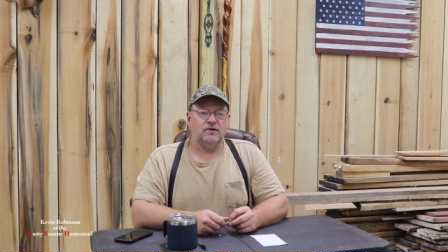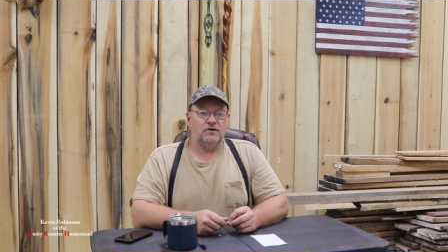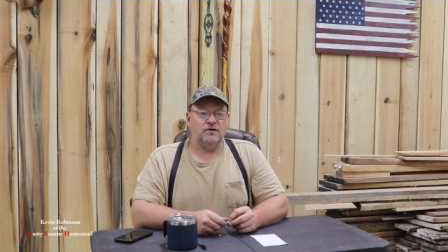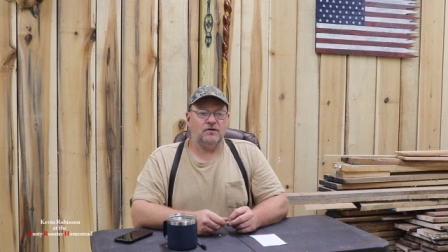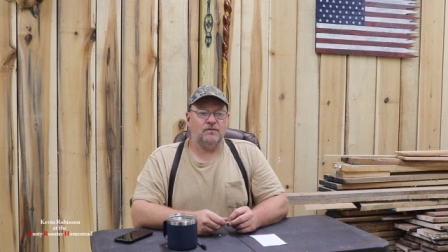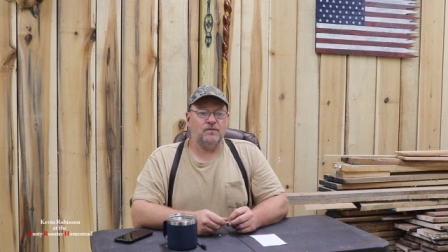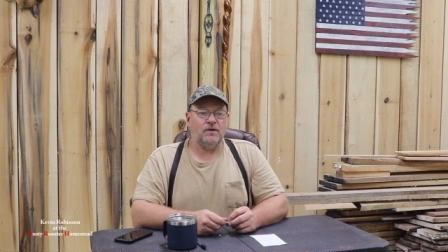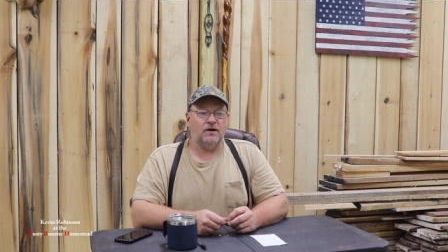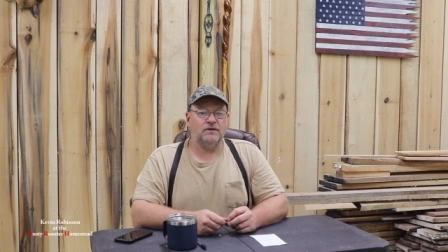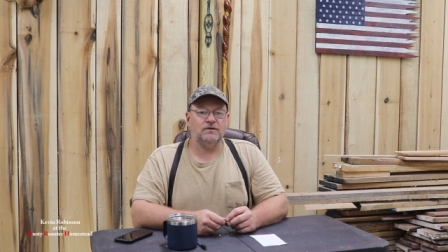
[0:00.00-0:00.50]

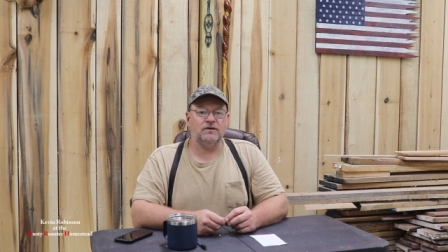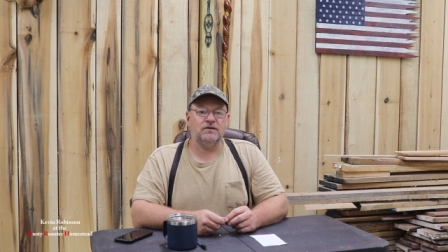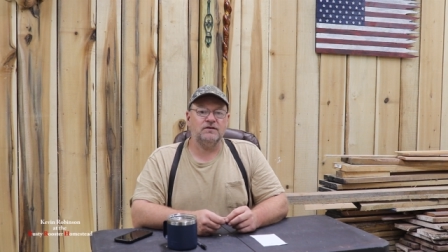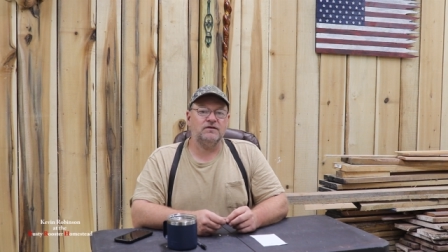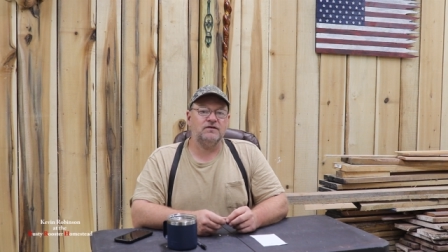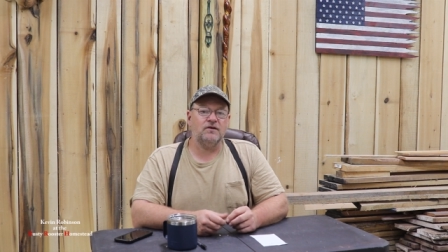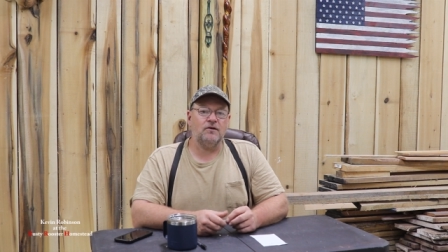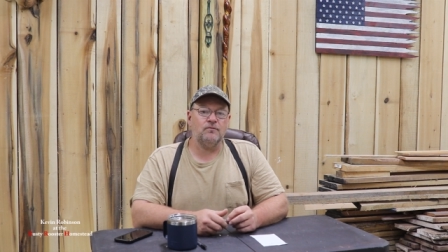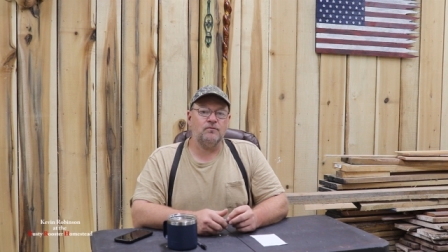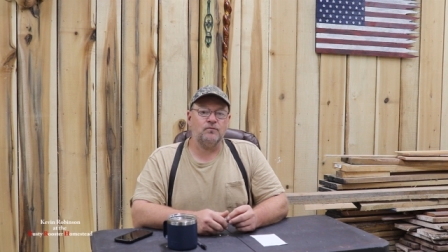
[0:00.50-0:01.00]
If I
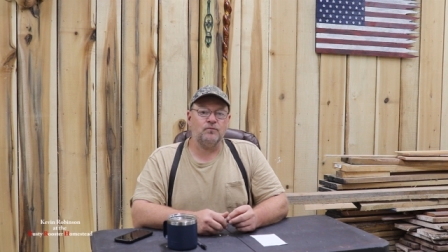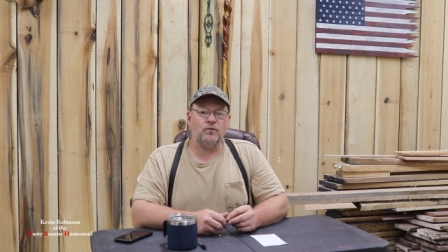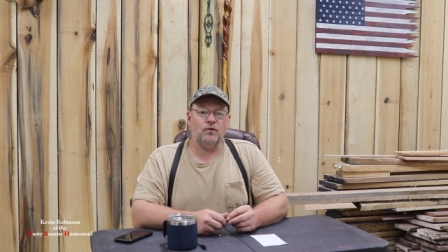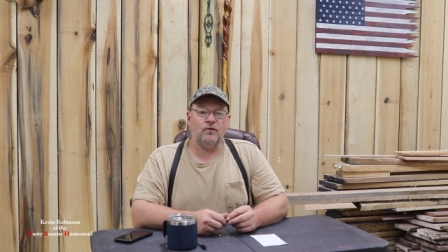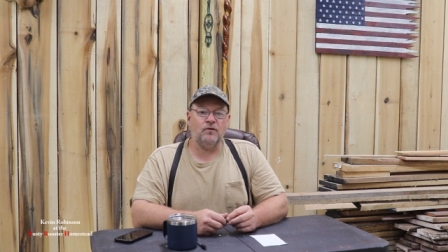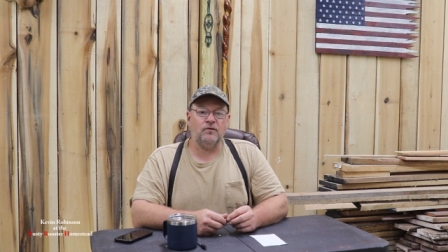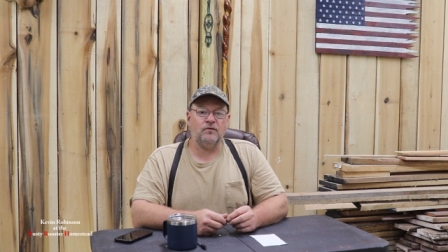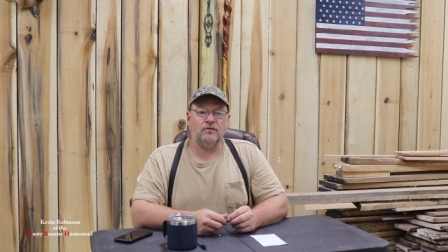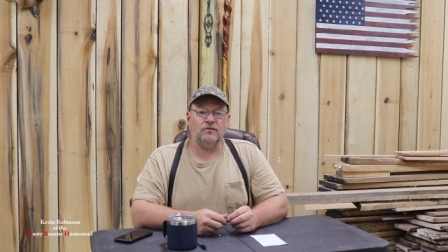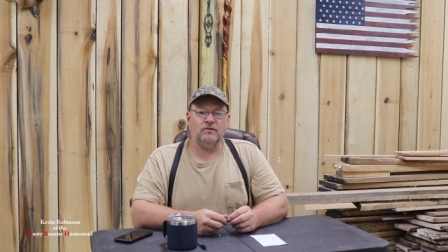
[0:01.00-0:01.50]
did something
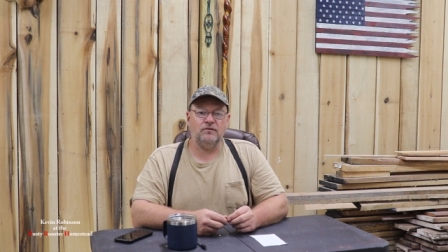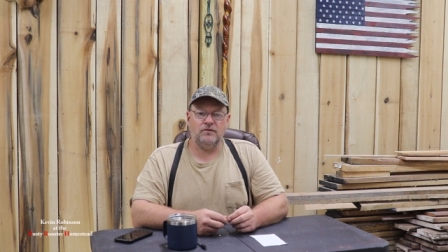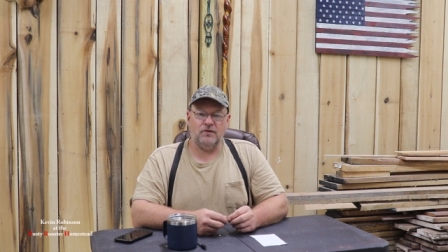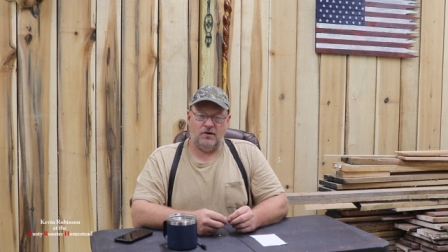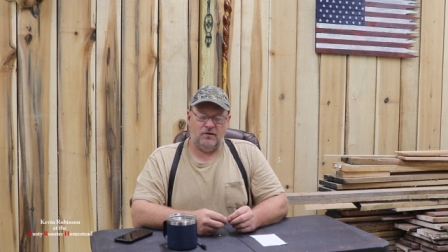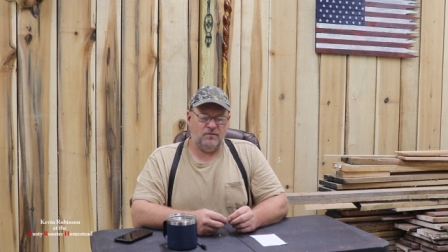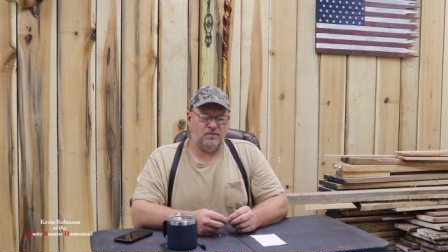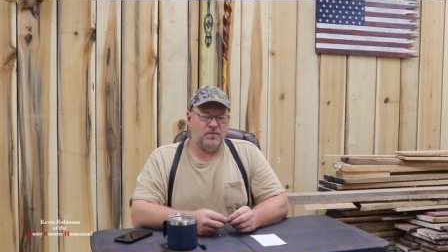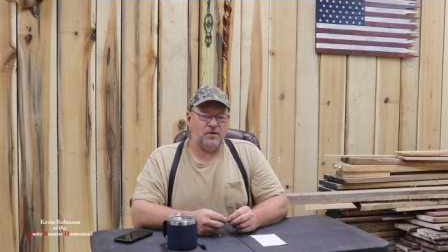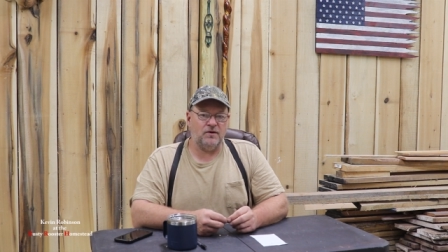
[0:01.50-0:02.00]
wrong,
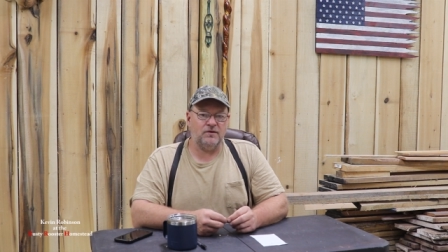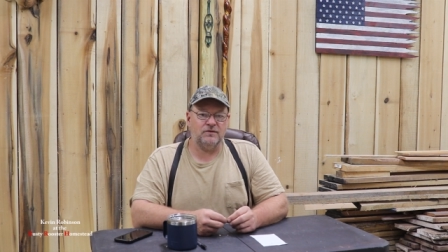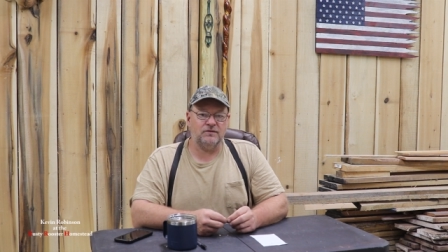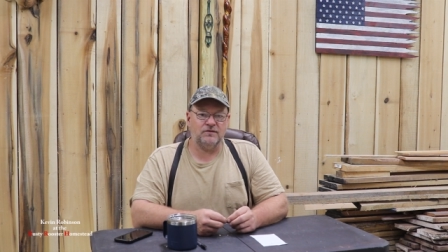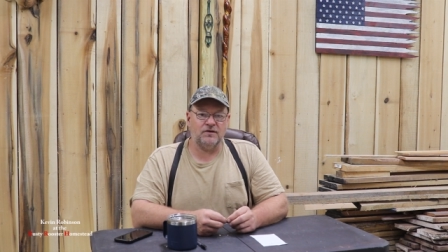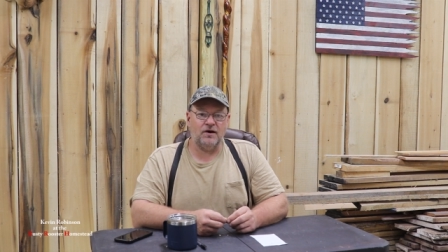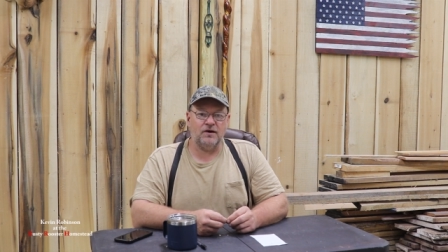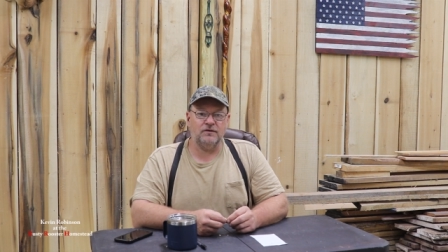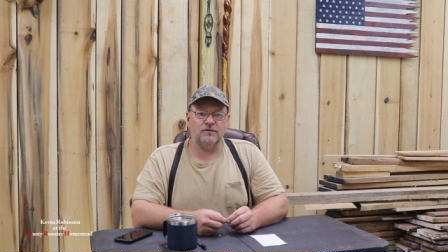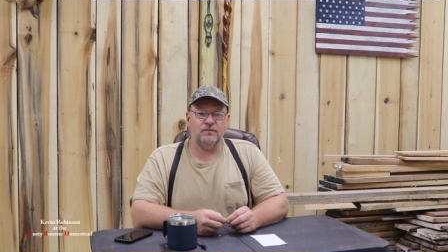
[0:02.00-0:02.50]
I'll
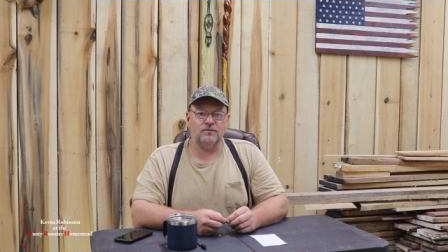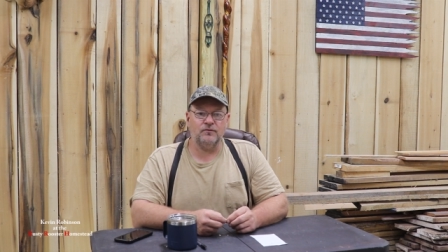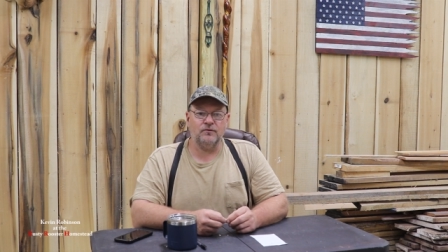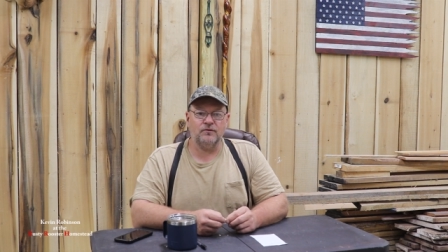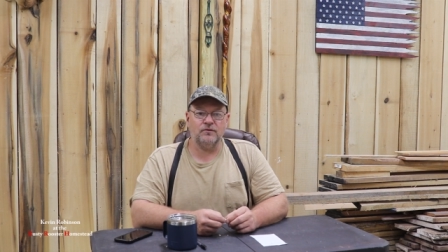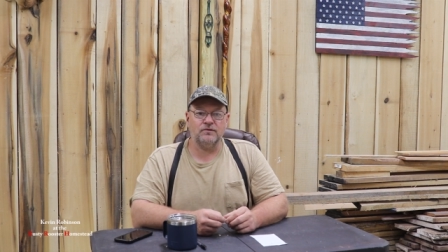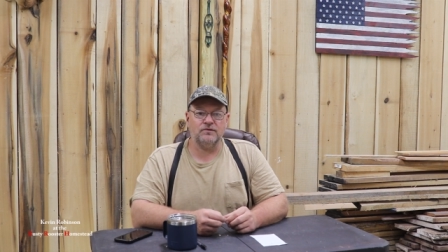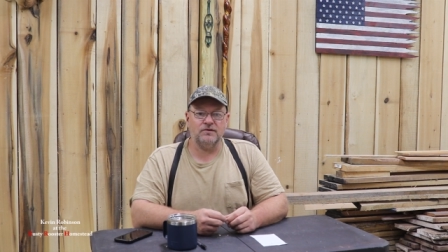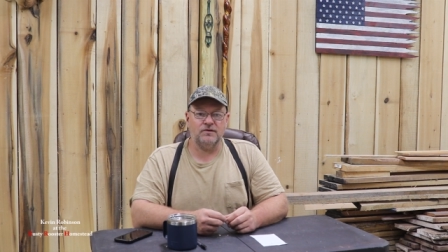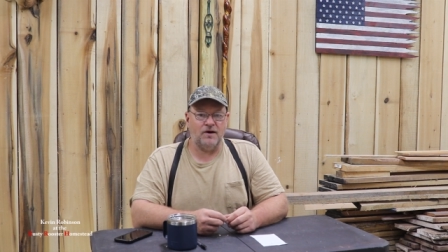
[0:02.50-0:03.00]
apologize
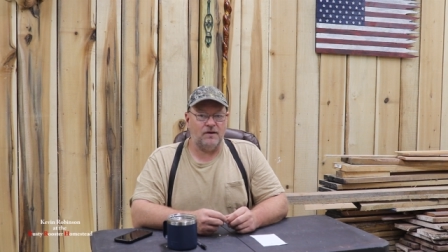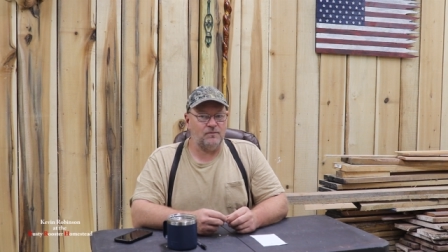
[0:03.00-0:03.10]
for it.